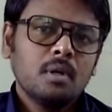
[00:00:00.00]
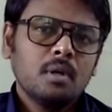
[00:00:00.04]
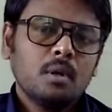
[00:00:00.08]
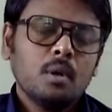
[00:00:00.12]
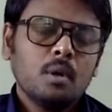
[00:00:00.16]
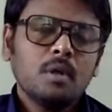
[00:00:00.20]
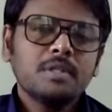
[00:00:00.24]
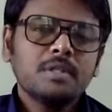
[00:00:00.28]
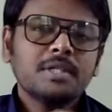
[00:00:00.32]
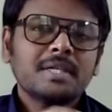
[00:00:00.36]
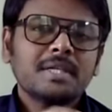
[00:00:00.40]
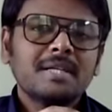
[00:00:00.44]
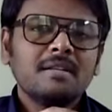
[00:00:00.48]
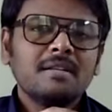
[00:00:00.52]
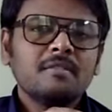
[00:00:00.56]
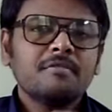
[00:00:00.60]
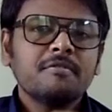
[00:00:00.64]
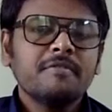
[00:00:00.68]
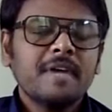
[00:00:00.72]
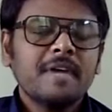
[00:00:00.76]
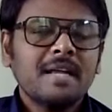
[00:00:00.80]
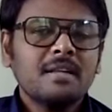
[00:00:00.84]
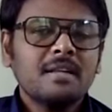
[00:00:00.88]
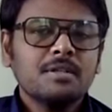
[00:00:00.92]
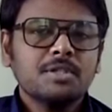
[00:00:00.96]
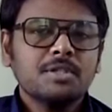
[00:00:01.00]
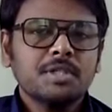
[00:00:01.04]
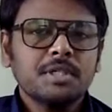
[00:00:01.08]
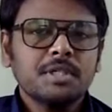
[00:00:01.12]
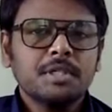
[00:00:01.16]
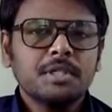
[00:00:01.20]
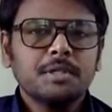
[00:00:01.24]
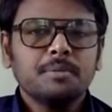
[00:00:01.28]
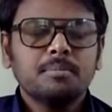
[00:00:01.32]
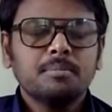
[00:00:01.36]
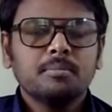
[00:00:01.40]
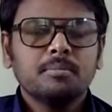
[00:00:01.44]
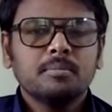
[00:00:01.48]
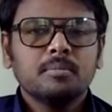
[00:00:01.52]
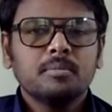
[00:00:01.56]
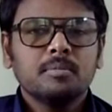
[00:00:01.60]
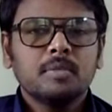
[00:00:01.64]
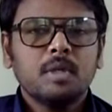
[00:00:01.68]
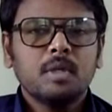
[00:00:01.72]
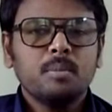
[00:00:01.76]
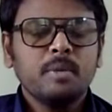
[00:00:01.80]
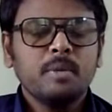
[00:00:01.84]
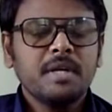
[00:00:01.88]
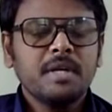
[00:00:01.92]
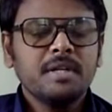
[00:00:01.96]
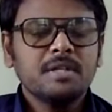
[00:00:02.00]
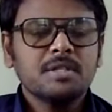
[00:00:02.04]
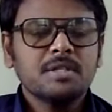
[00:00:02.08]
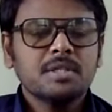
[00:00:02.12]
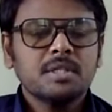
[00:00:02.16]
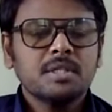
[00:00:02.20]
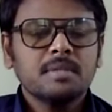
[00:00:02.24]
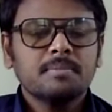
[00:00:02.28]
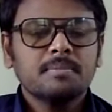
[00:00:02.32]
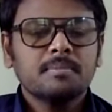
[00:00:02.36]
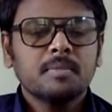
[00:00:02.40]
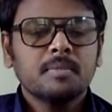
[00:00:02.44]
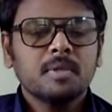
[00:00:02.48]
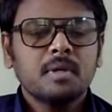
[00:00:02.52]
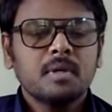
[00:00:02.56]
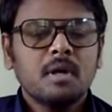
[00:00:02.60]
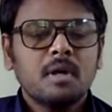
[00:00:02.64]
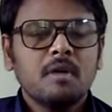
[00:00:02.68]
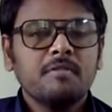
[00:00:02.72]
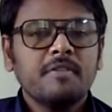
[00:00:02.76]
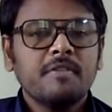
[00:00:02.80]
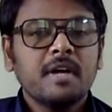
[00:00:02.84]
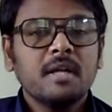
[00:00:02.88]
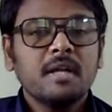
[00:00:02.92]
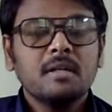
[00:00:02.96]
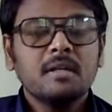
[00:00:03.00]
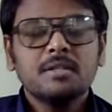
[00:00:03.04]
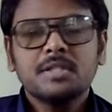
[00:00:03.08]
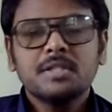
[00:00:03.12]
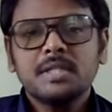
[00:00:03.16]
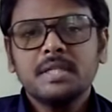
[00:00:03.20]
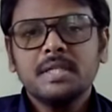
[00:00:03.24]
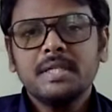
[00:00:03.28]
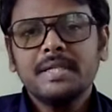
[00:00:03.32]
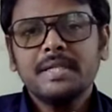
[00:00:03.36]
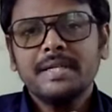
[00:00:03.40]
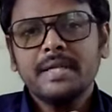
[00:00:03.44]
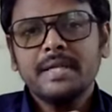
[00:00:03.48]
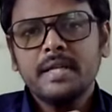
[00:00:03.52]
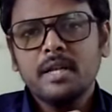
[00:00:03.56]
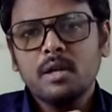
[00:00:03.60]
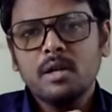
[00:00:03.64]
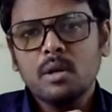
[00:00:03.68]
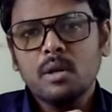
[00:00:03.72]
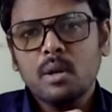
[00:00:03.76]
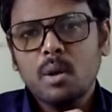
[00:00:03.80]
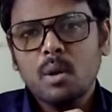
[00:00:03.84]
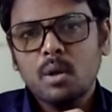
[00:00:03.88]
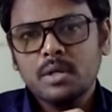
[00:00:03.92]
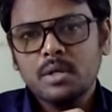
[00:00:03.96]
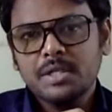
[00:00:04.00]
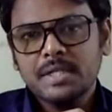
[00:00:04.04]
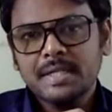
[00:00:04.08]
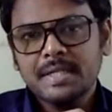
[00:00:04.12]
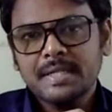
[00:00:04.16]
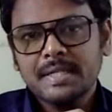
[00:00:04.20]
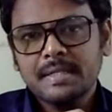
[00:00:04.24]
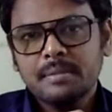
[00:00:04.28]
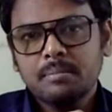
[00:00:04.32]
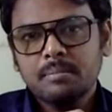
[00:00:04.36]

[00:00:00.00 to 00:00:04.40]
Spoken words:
Logical fallacy means a fallacy in logic.